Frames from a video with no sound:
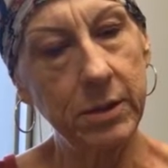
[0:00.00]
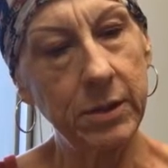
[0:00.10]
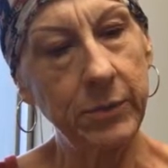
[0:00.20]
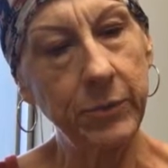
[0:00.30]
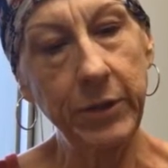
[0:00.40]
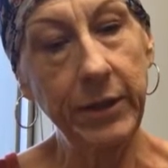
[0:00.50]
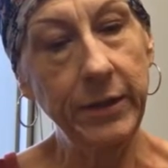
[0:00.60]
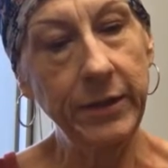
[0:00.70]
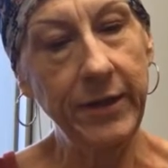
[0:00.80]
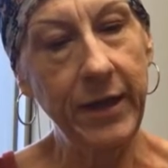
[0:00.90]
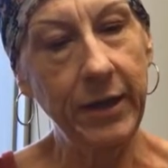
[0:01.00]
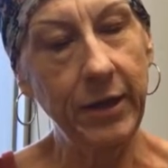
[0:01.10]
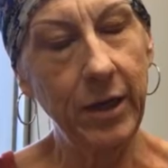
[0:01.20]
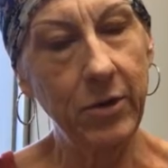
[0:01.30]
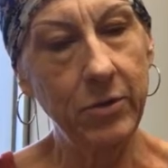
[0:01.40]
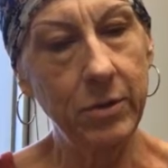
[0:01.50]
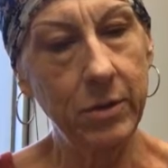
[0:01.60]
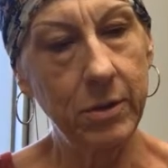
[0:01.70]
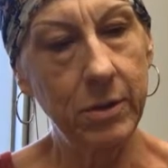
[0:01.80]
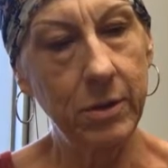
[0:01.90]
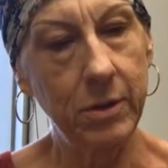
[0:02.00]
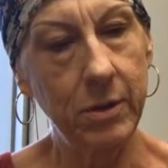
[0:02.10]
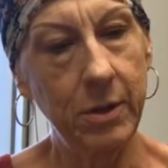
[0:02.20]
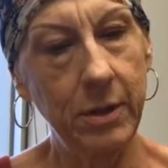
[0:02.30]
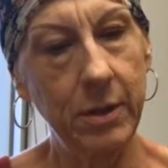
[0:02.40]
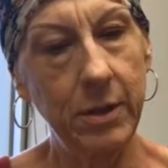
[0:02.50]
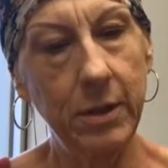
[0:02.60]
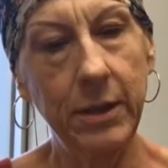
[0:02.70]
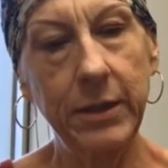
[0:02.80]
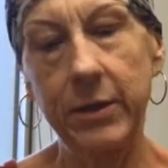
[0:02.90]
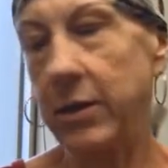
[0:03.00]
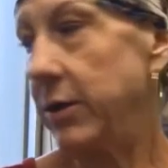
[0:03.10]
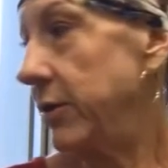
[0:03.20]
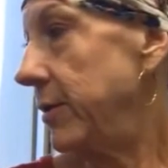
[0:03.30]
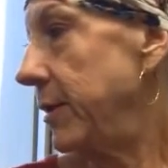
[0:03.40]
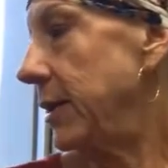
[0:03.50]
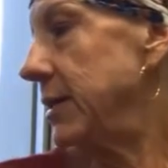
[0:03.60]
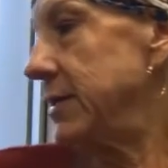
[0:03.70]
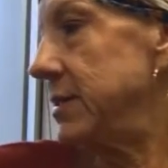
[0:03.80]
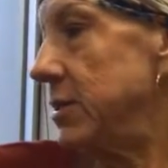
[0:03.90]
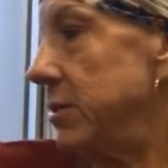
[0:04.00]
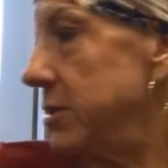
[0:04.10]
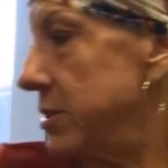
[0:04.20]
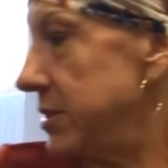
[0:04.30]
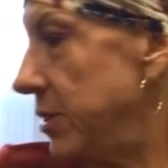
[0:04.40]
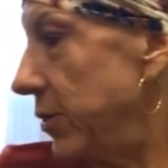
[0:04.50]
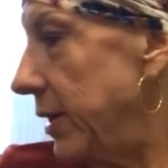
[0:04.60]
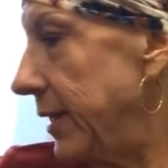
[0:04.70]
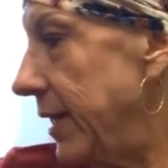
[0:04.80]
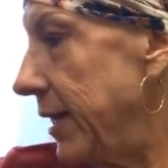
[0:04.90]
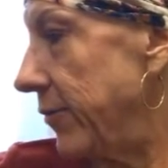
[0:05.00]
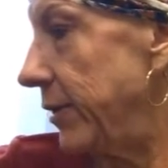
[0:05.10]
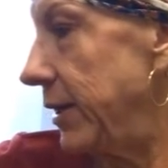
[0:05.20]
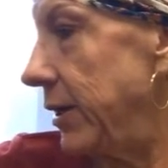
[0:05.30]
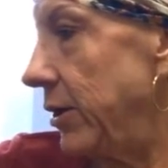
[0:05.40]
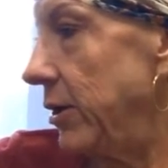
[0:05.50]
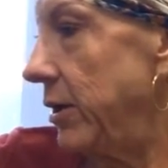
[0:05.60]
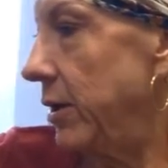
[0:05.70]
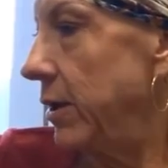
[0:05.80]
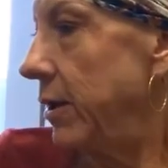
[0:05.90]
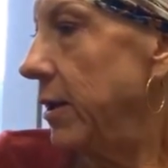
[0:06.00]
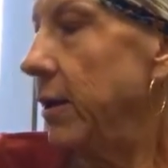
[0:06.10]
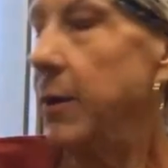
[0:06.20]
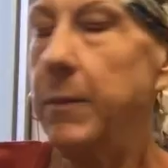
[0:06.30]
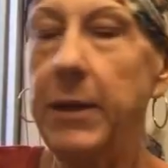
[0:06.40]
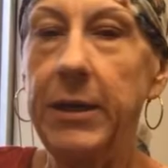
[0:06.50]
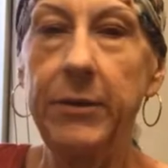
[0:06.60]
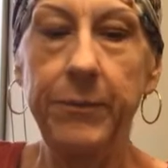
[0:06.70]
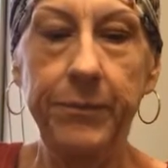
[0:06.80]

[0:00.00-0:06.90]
reading the tag now. And I don't have my glasses on, so I can't read it, but